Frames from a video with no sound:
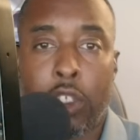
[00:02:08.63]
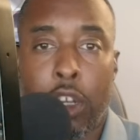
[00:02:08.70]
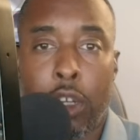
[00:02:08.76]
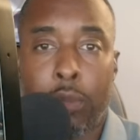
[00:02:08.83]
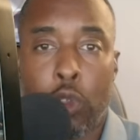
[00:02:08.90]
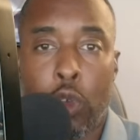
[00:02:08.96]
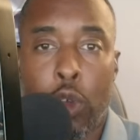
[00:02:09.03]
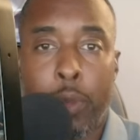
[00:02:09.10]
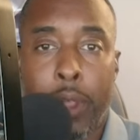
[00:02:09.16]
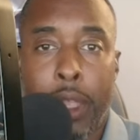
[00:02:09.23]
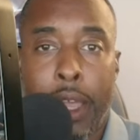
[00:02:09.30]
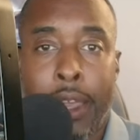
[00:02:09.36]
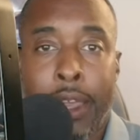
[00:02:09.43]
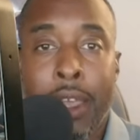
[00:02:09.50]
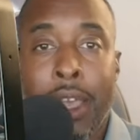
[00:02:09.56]
Terms do
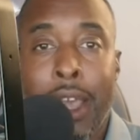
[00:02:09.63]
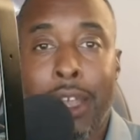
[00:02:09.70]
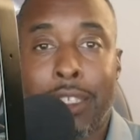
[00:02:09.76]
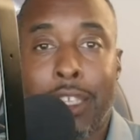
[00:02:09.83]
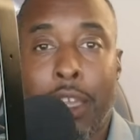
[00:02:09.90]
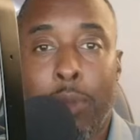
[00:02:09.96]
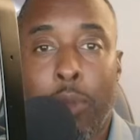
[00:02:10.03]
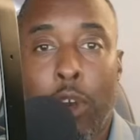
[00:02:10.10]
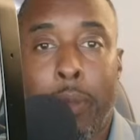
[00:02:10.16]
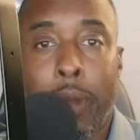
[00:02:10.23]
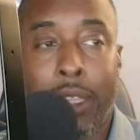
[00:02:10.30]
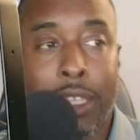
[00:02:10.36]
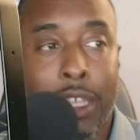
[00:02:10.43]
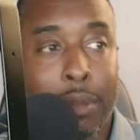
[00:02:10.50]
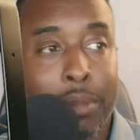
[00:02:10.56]
apply. I'll tell you more
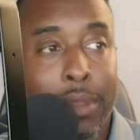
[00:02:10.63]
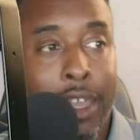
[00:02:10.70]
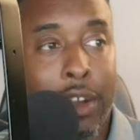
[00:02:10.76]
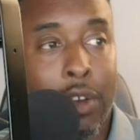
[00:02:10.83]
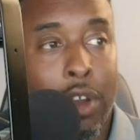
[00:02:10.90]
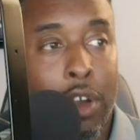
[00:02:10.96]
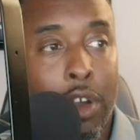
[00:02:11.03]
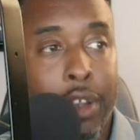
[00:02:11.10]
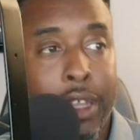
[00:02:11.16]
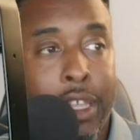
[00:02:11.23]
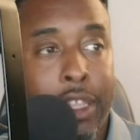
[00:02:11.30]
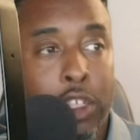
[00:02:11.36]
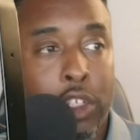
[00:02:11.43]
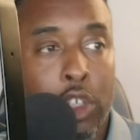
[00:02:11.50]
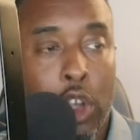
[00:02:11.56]
about them later on
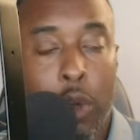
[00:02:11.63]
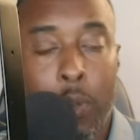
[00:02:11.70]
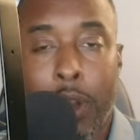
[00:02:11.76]
in the show.